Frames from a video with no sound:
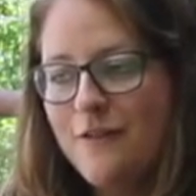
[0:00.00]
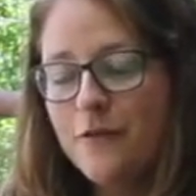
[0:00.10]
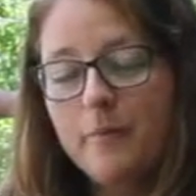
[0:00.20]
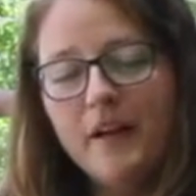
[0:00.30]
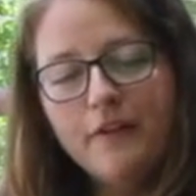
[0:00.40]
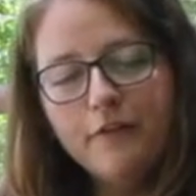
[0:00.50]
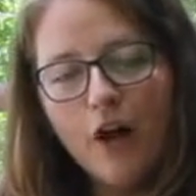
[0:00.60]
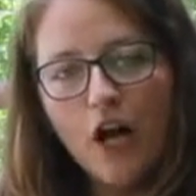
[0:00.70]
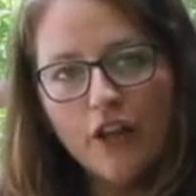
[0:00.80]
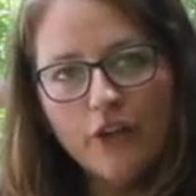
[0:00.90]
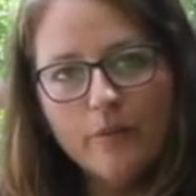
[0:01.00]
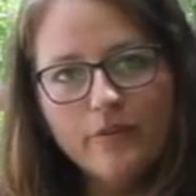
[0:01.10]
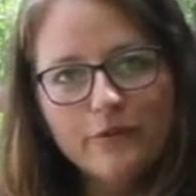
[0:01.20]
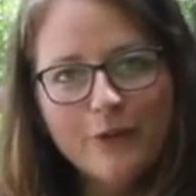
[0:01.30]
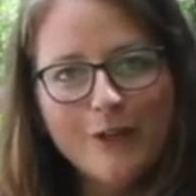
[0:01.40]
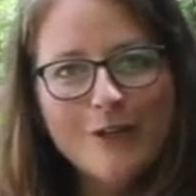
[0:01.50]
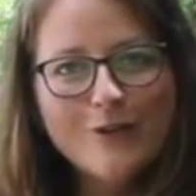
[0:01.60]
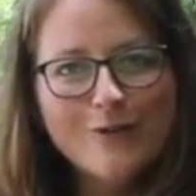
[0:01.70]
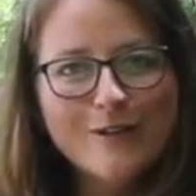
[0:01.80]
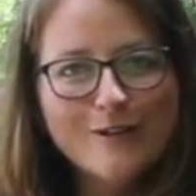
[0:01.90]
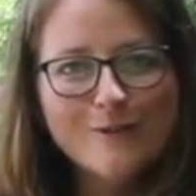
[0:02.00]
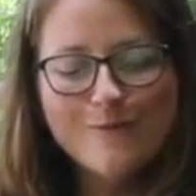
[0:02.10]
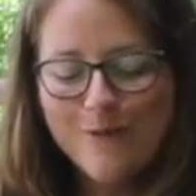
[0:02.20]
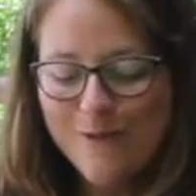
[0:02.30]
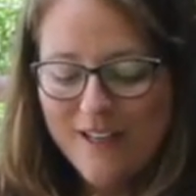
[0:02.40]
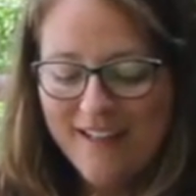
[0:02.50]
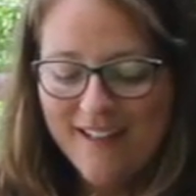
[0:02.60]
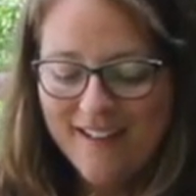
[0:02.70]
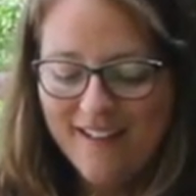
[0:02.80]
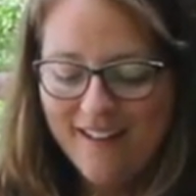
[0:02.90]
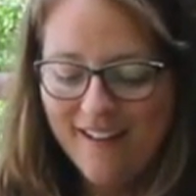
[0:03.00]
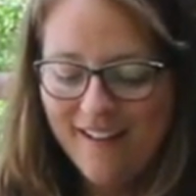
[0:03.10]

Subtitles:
from my father before he quit smoking.